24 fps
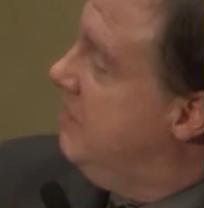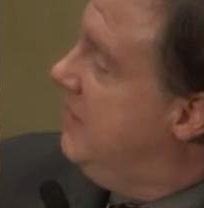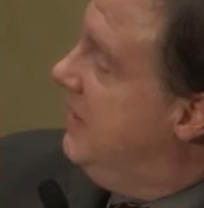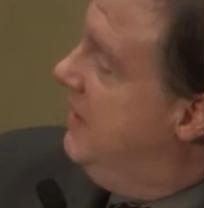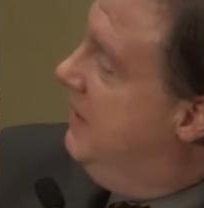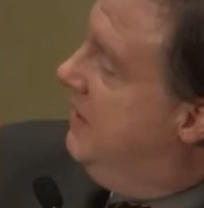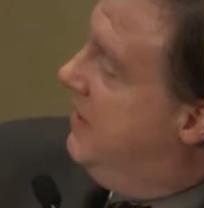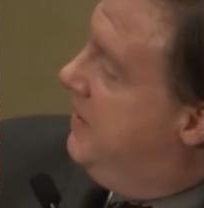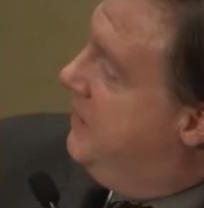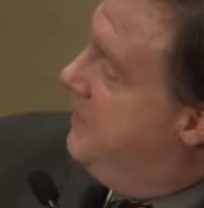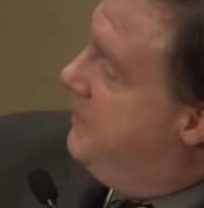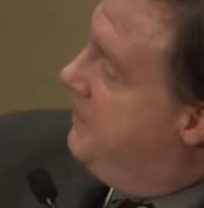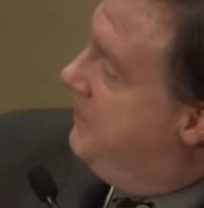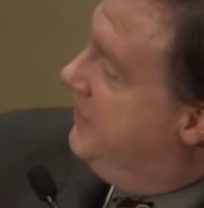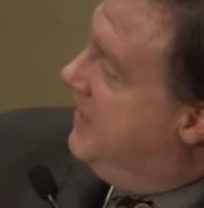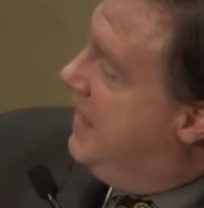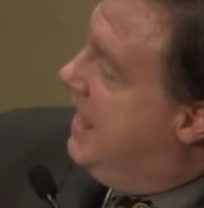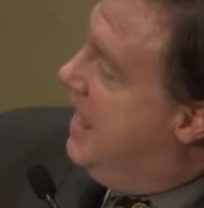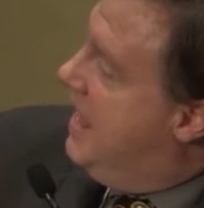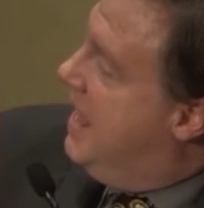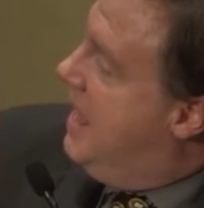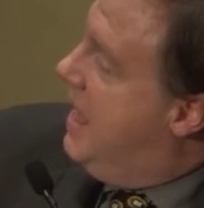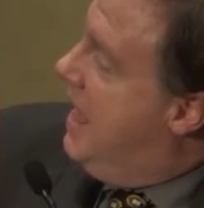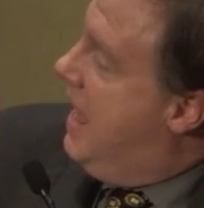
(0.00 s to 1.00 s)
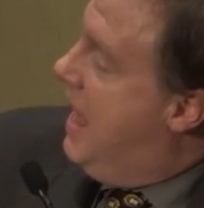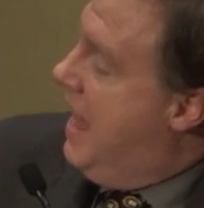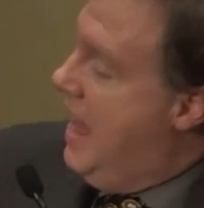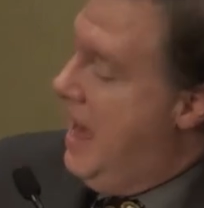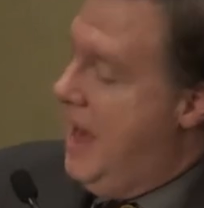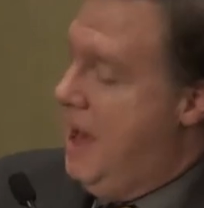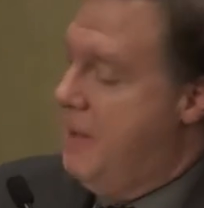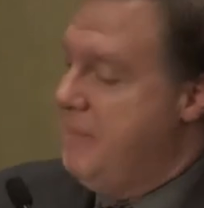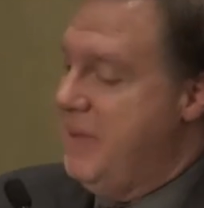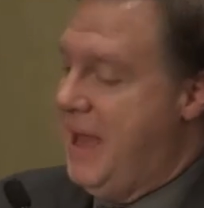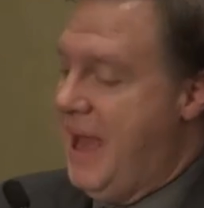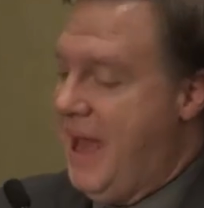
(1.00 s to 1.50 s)
Right?
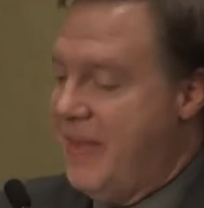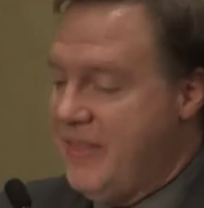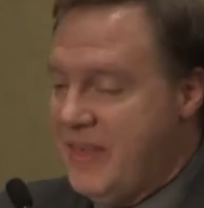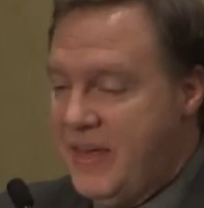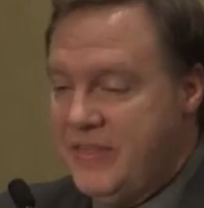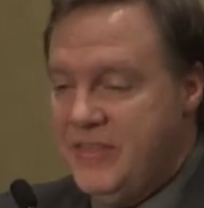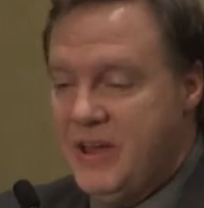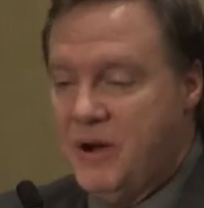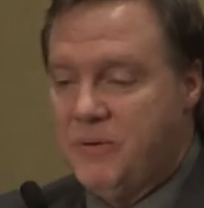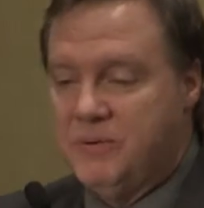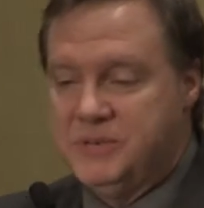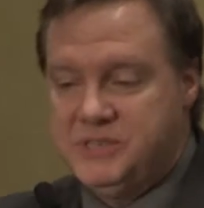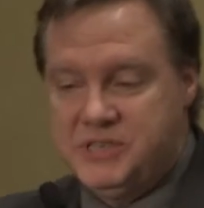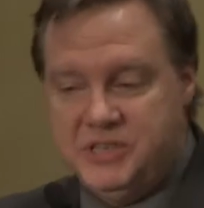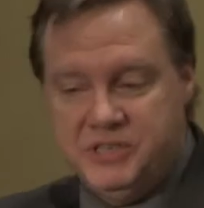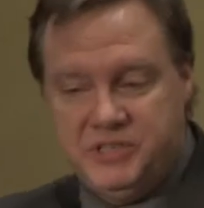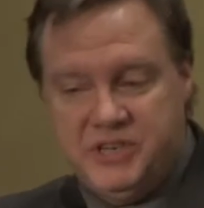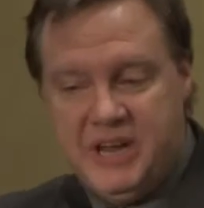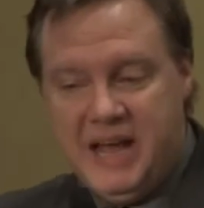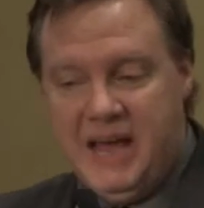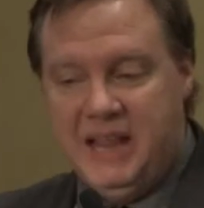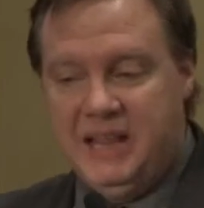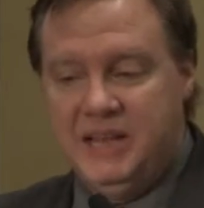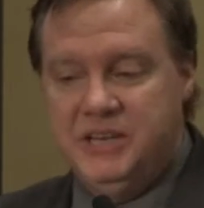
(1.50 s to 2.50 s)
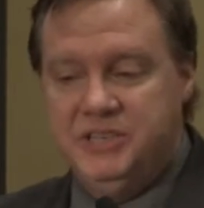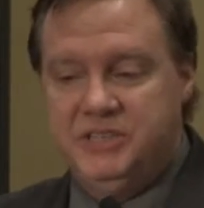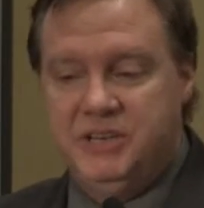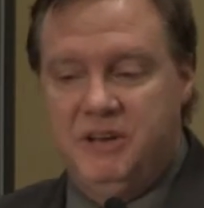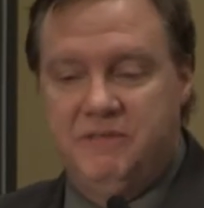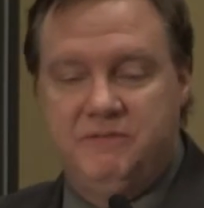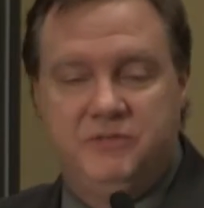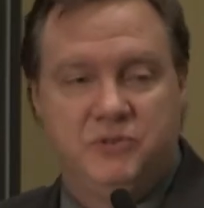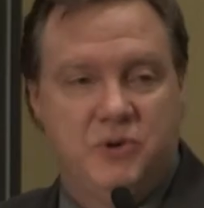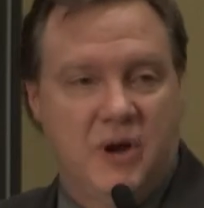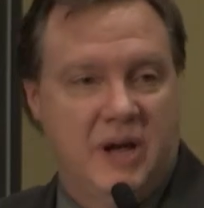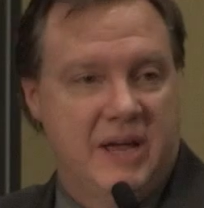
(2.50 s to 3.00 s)
And then there was the challenge
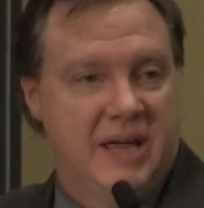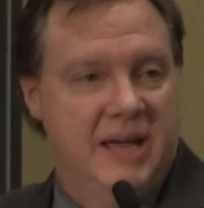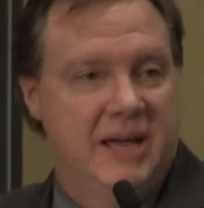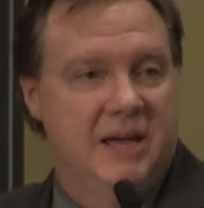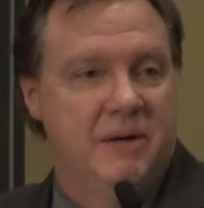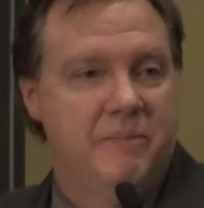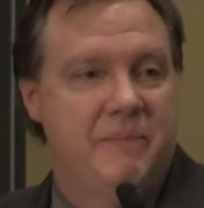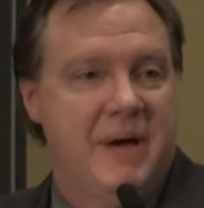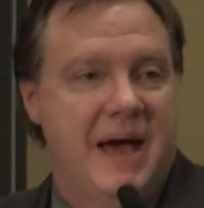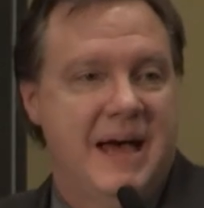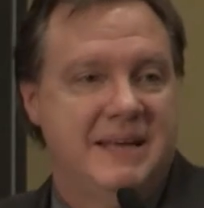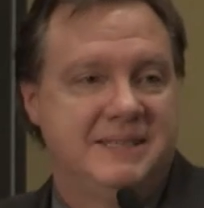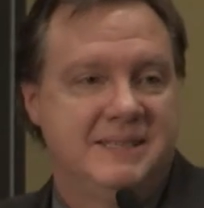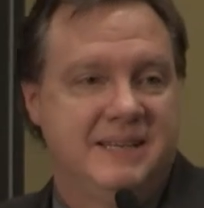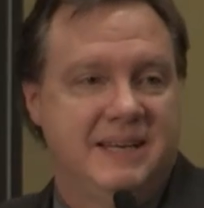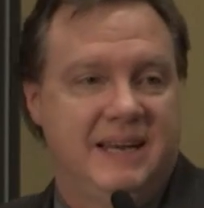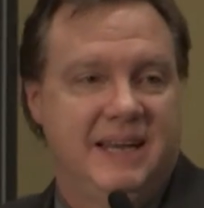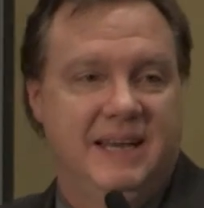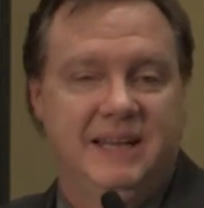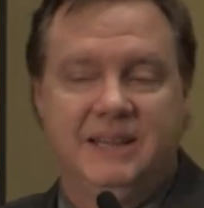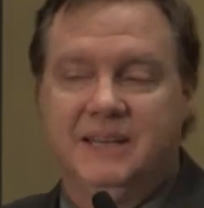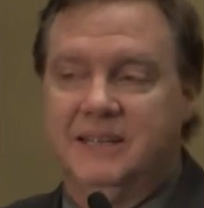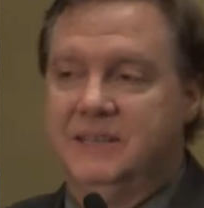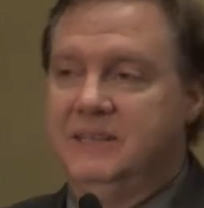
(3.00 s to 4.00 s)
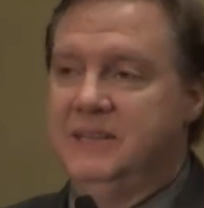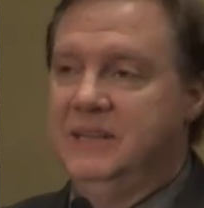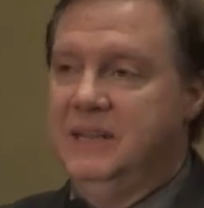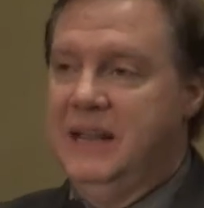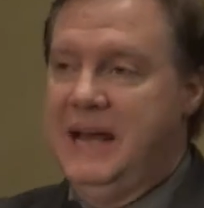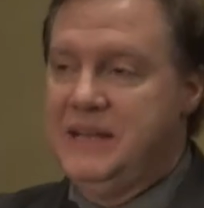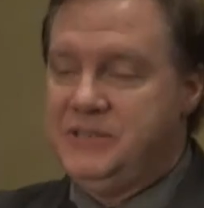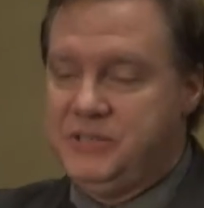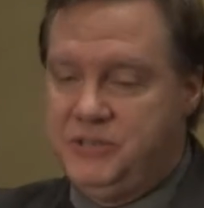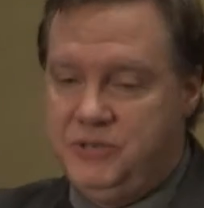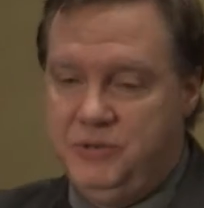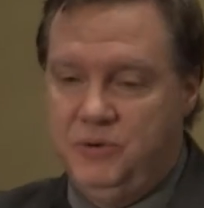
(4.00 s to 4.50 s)
of trucking capacity. And the
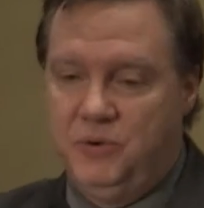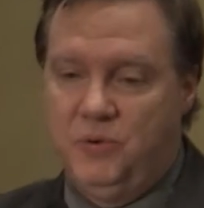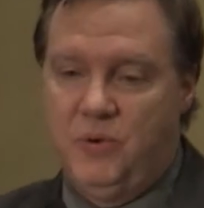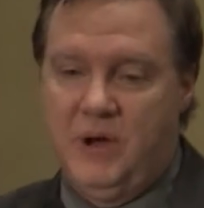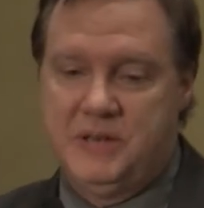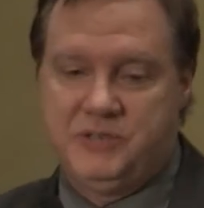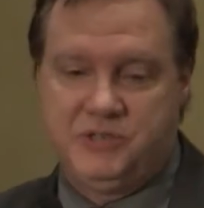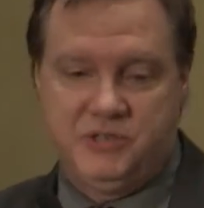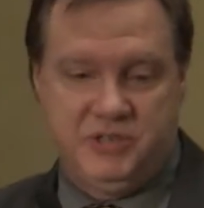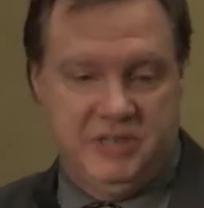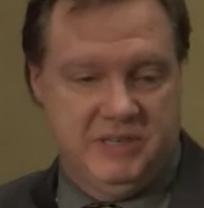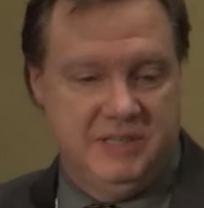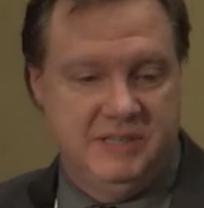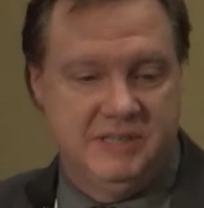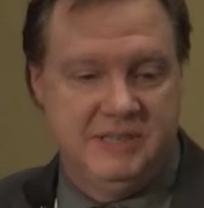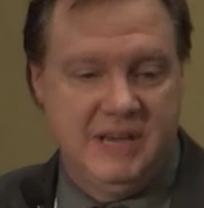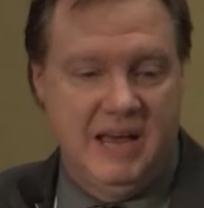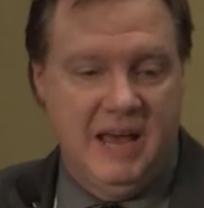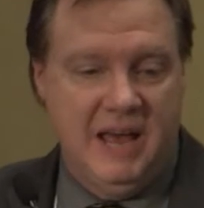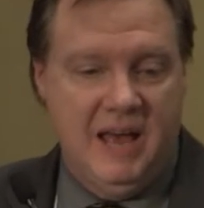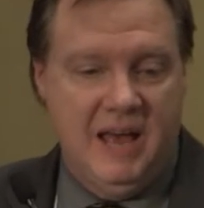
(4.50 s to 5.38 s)
last two questions